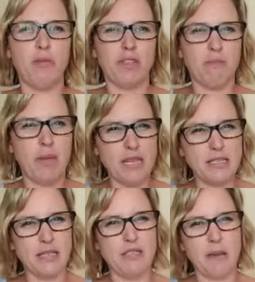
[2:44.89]
with
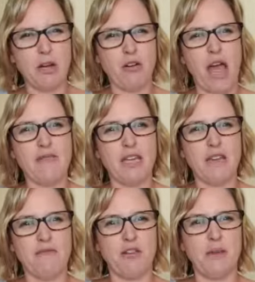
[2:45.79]
basic demographic
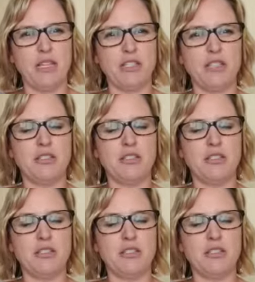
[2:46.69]
information.